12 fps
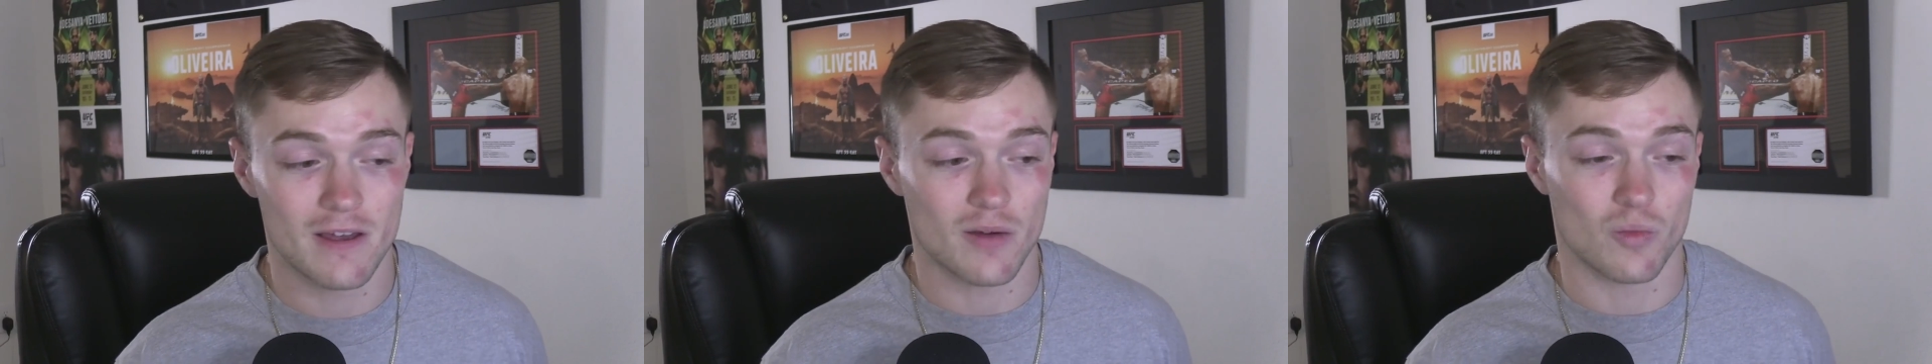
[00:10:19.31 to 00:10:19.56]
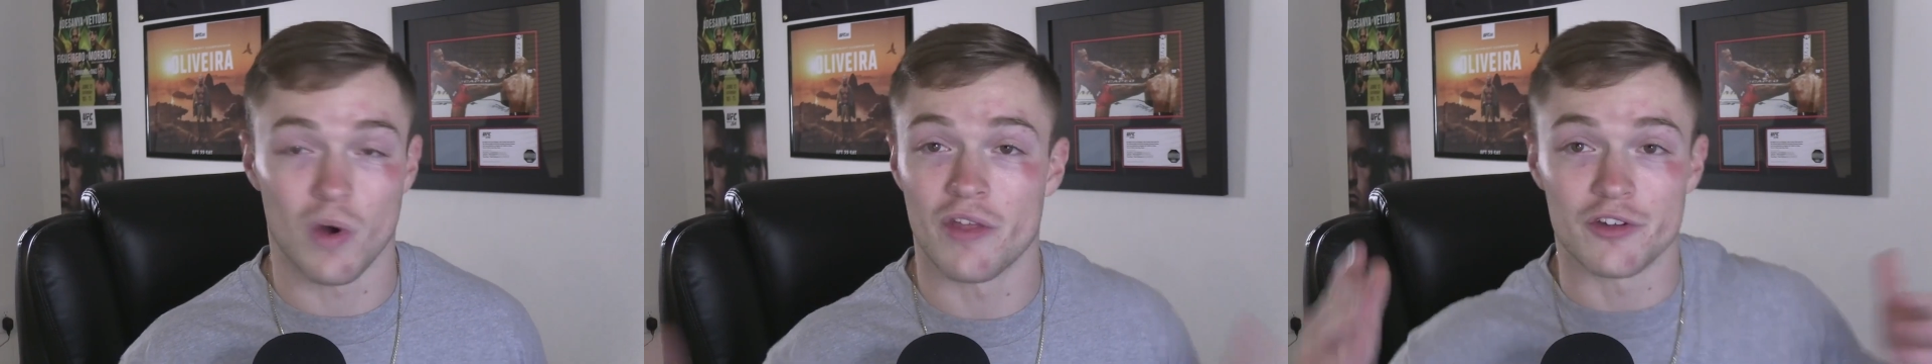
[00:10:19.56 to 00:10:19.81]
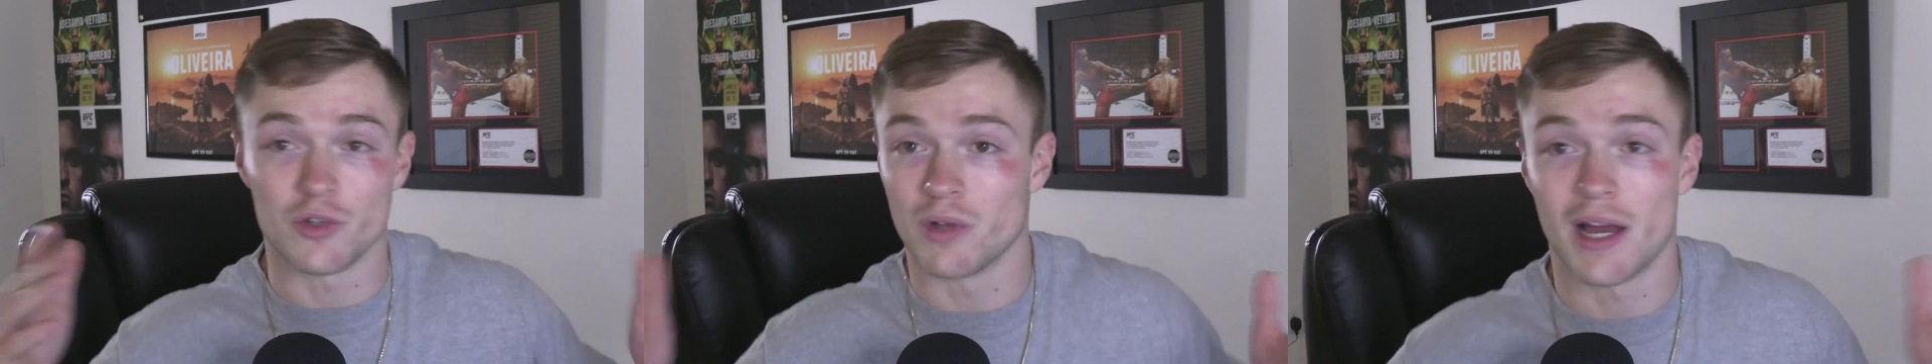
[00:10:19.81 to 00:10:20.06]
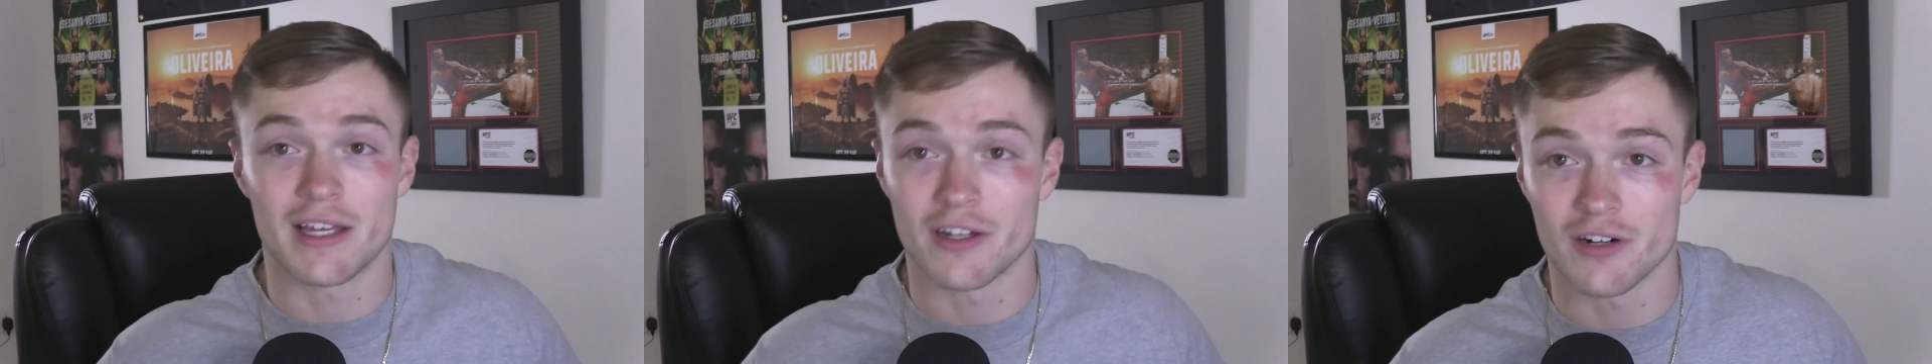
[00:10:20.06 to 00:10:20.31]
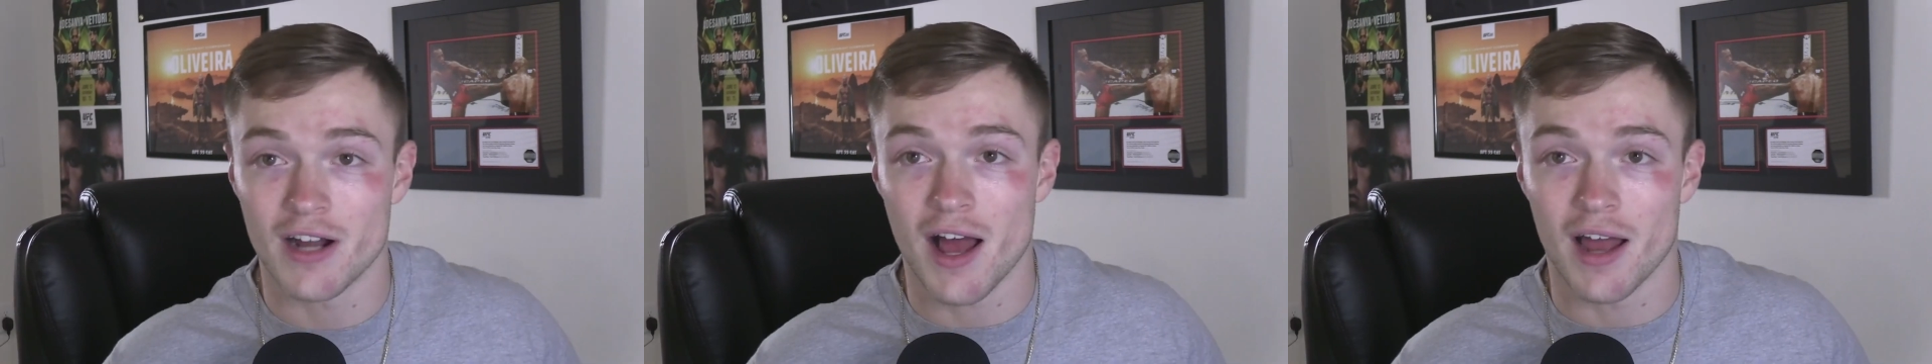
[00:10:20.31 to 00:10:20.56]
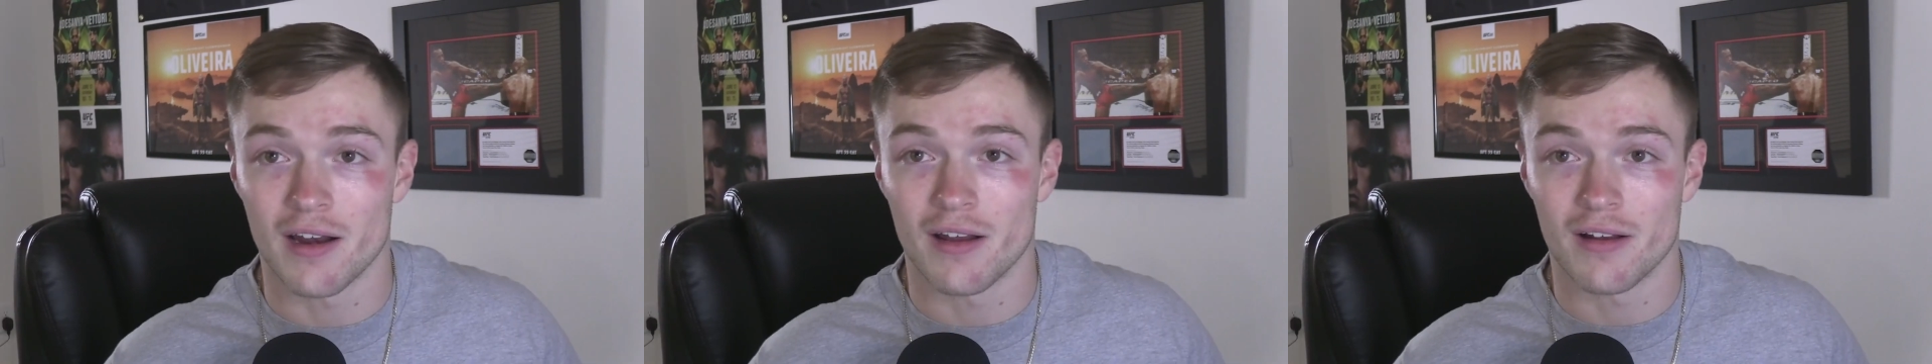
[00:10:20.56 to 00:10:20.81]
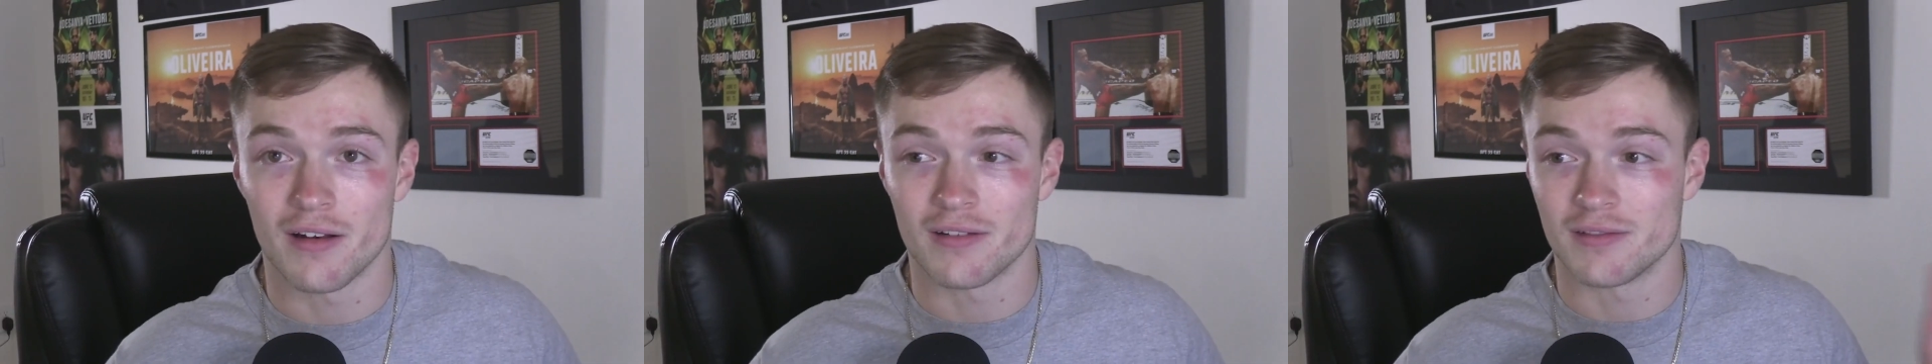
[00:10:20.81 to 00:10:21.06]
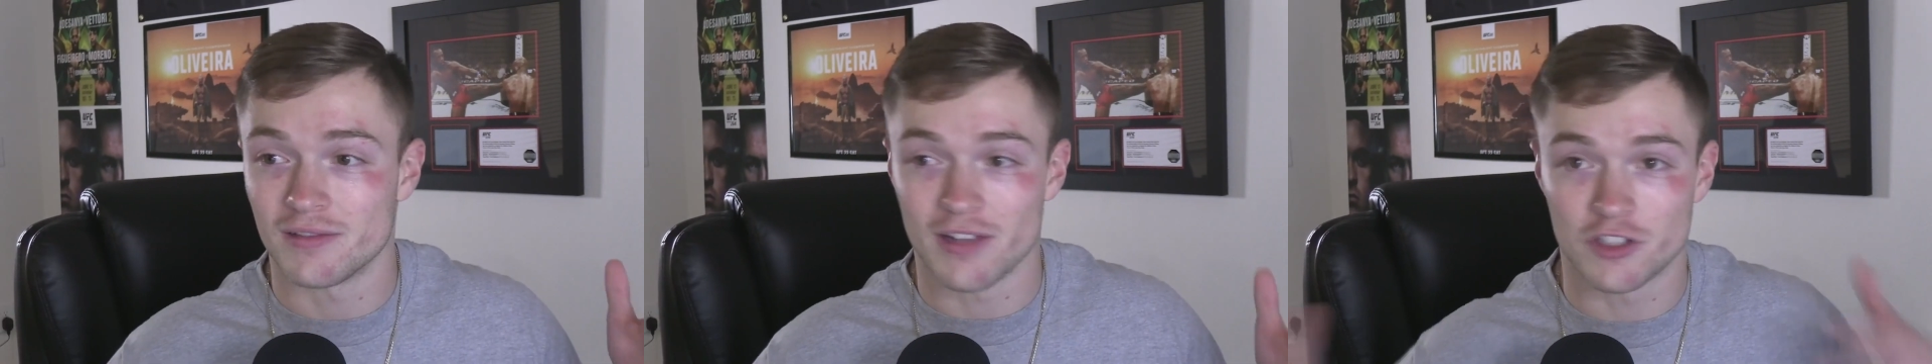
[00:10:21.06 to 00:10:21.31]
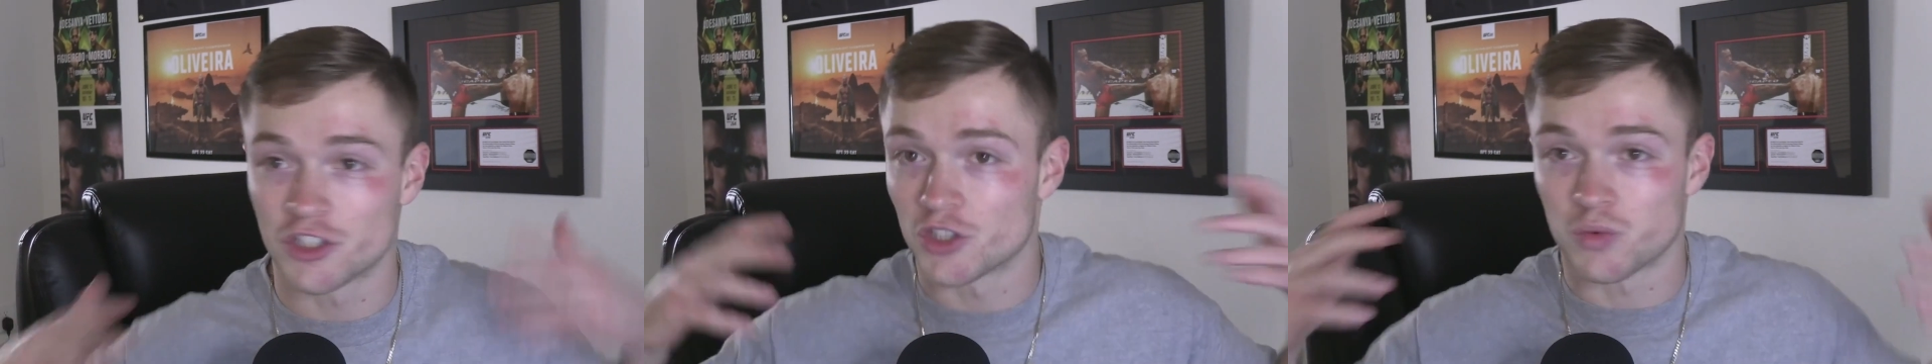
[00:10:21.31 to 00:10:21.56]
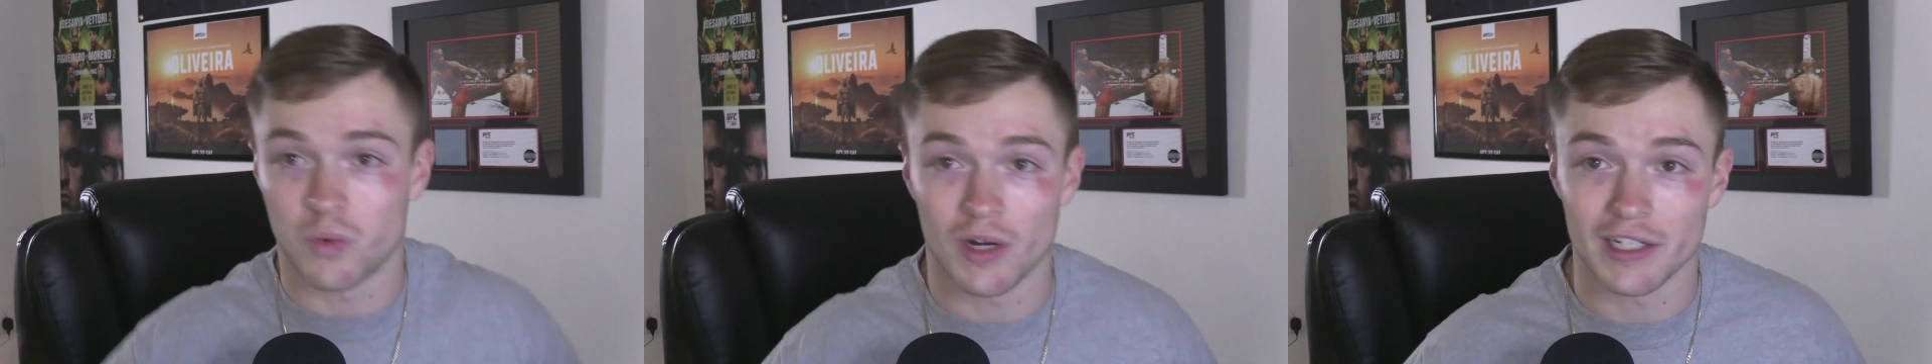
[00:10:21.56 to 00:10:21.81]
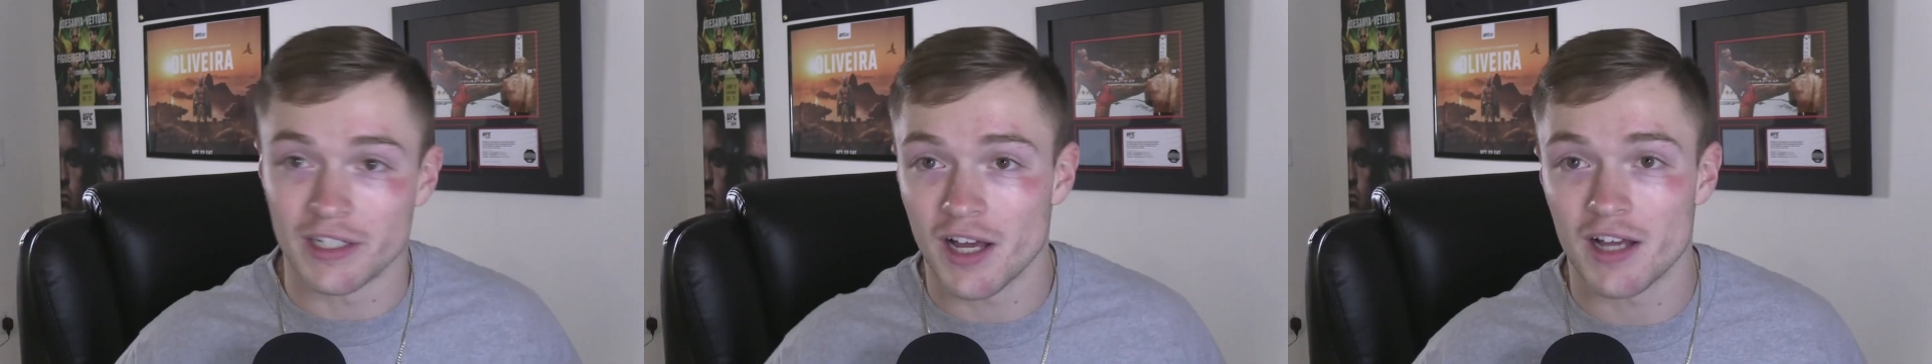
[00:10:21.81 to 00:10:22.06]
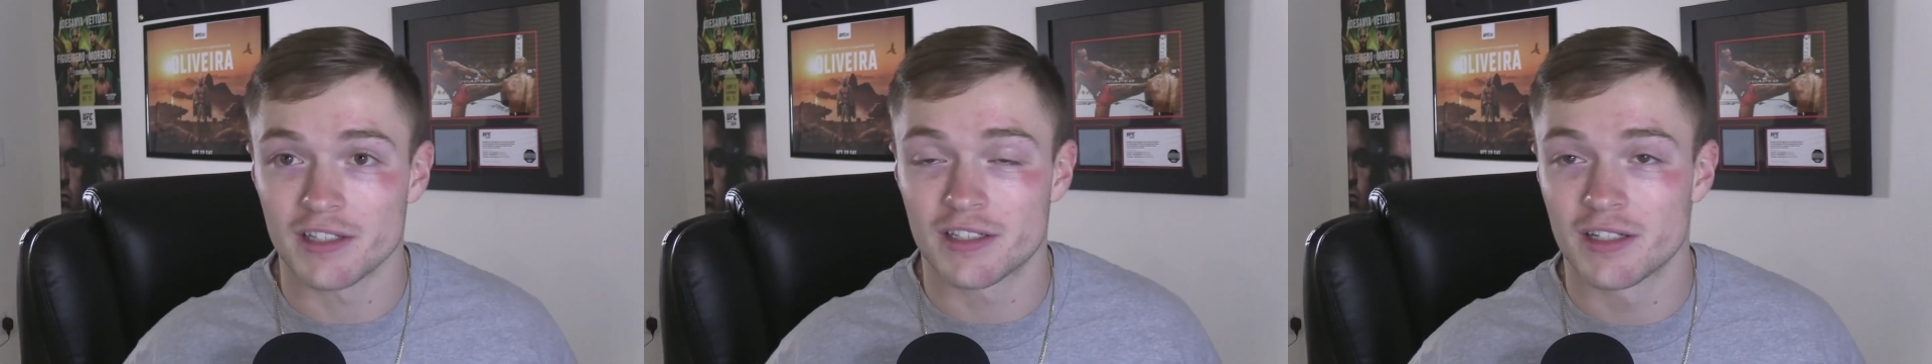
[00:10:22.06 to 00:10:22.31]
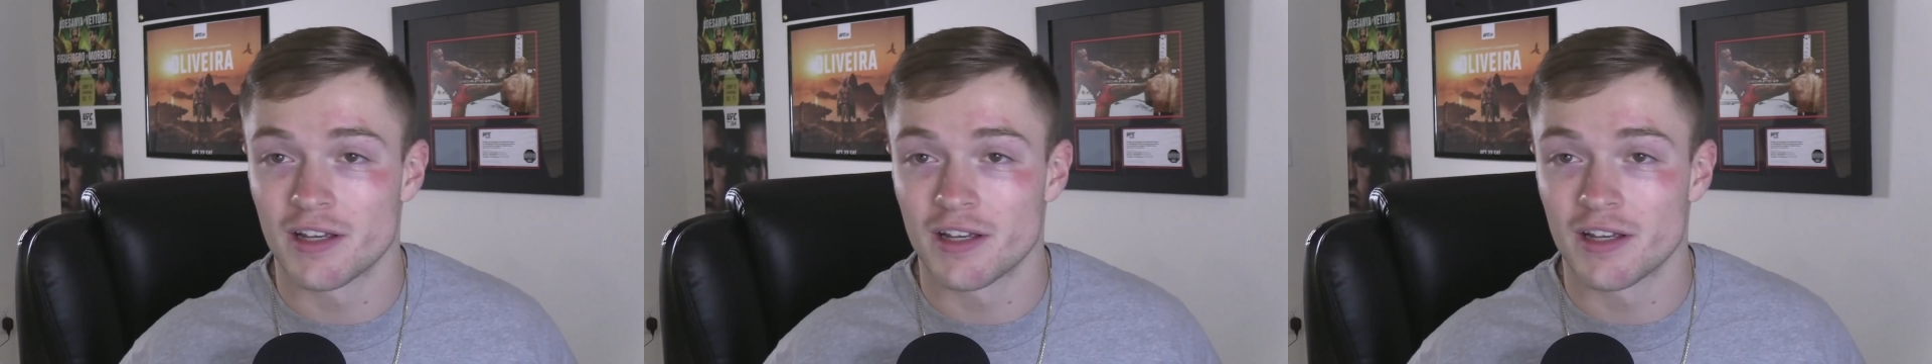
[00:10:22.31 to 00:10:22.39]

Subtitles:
whether you like it or not. It's just what he does.